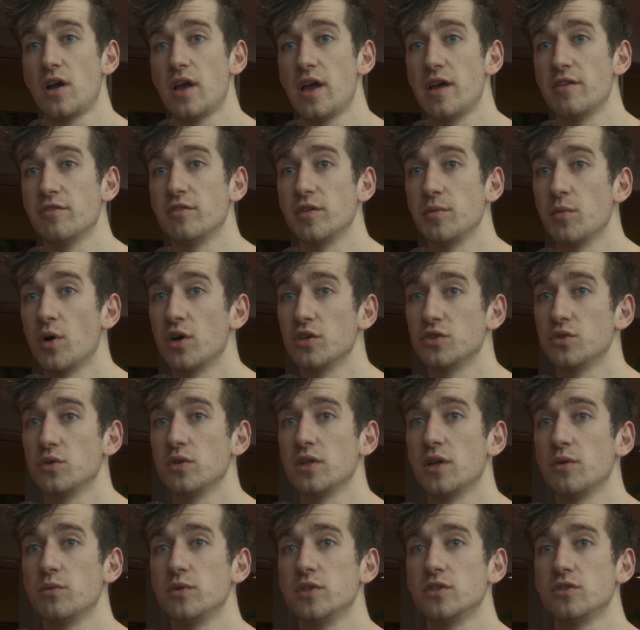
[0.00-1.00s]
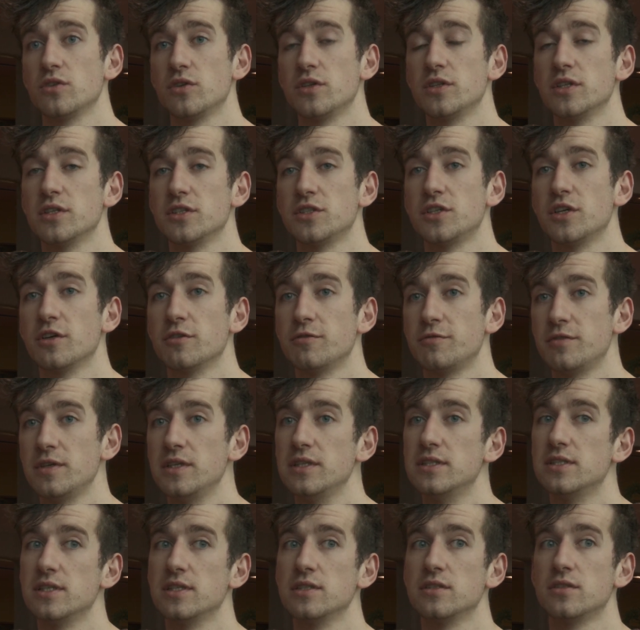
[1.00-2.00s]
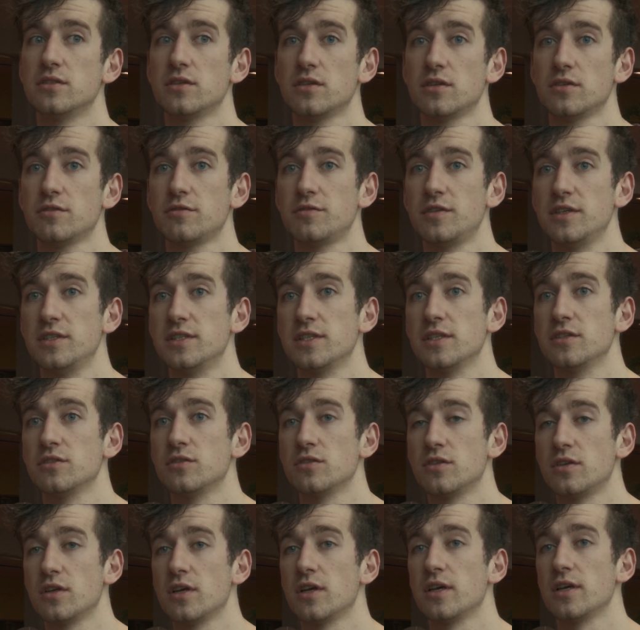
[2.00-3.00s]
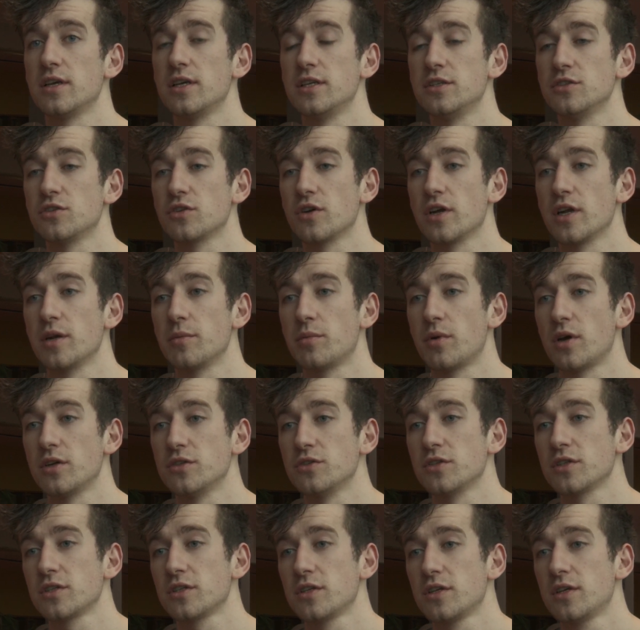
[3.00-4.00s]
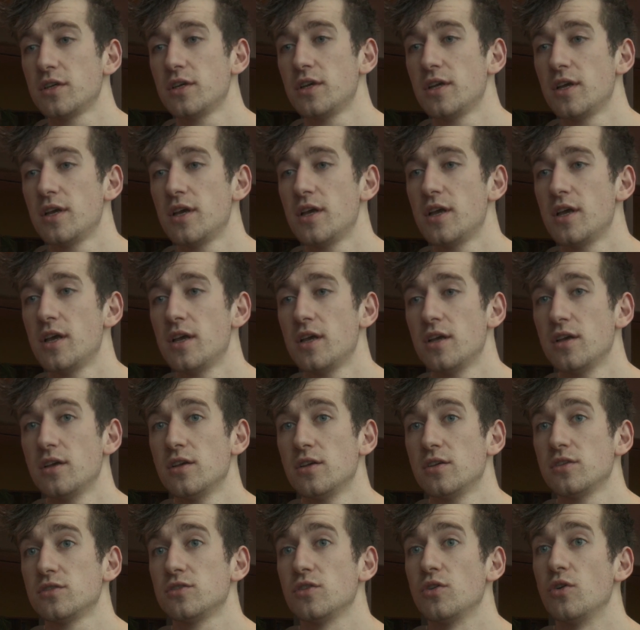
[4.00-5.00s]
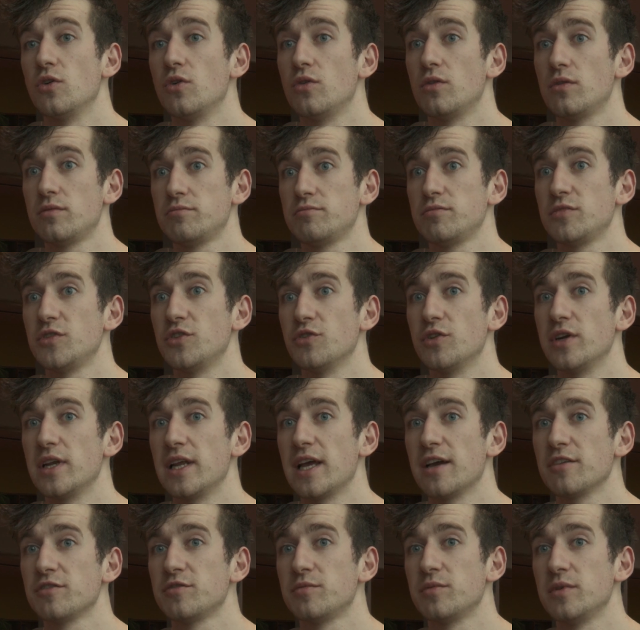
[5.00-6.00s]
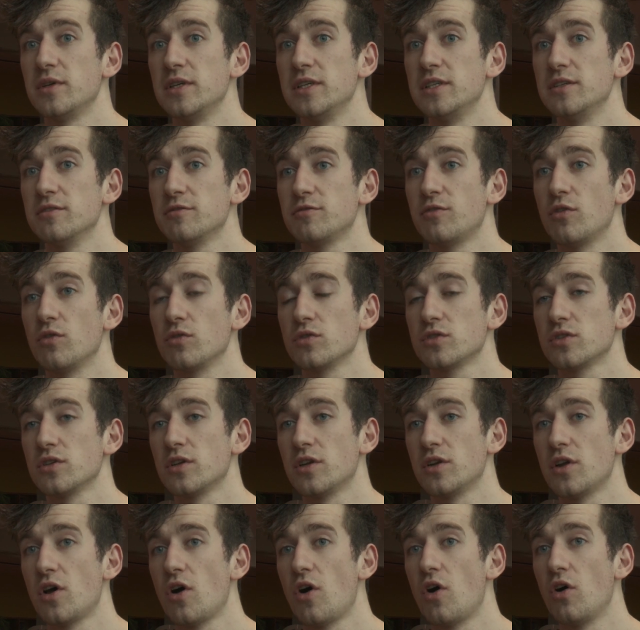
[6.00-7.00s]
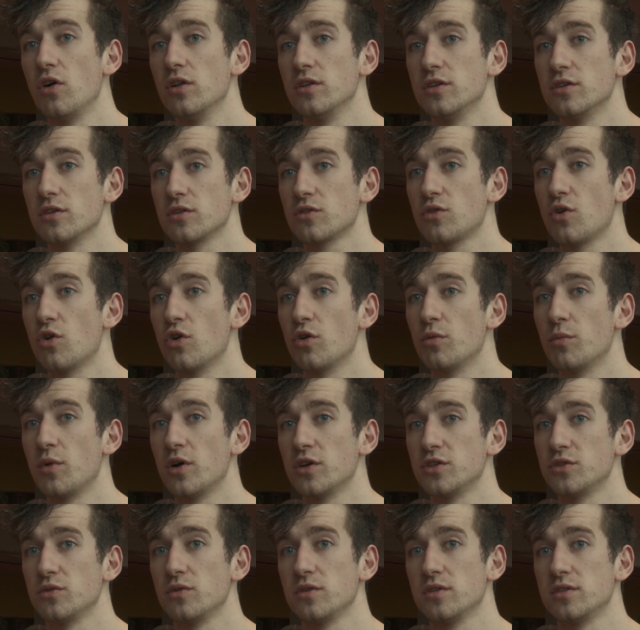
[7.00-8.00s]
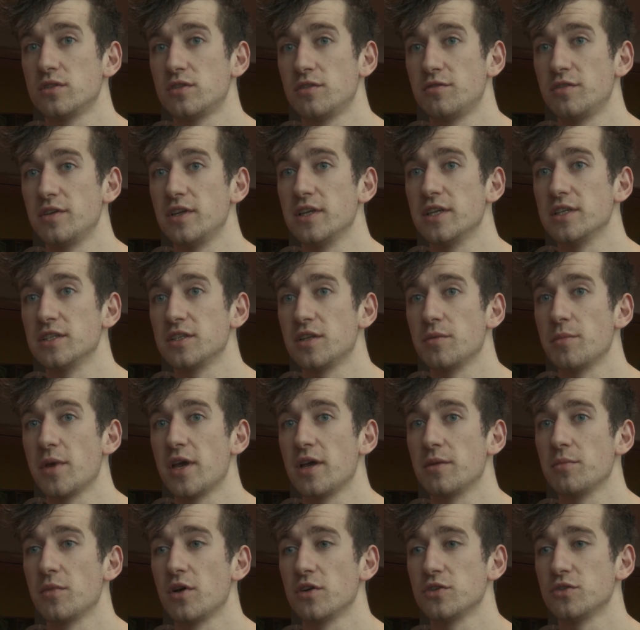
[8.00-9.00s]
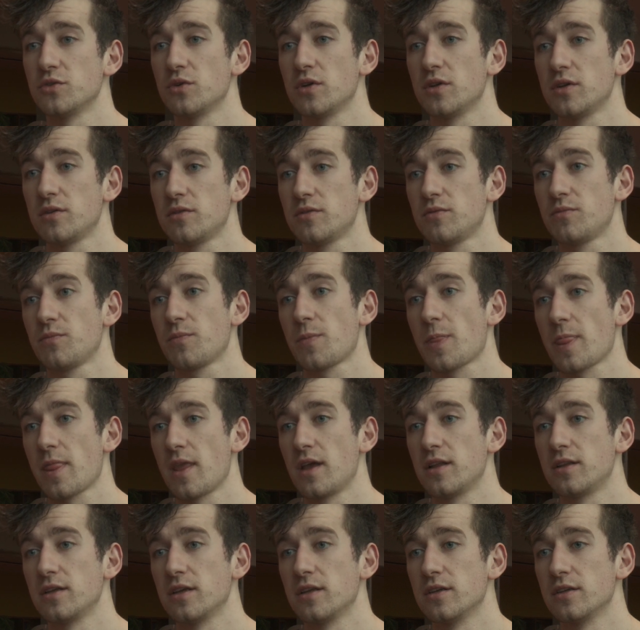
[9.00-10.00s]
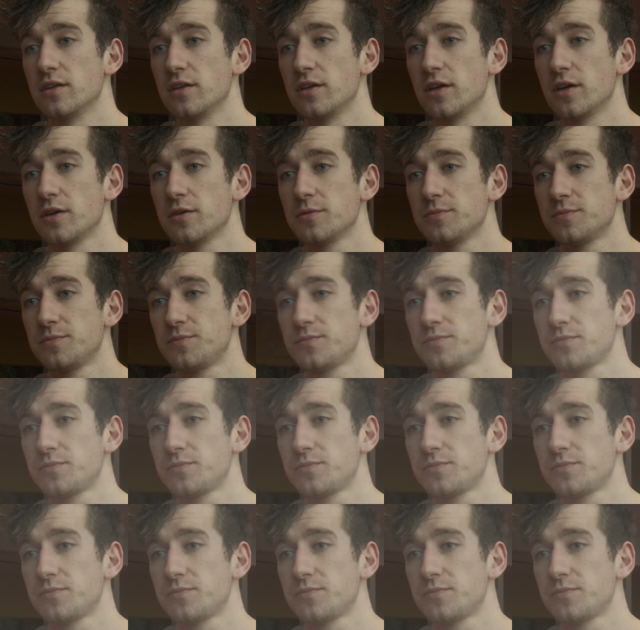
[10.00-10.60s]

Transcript: every module that we study this year feeds into the integrated project. So you really have to be focusing on all your core modules to feed into the main module at the end of the year.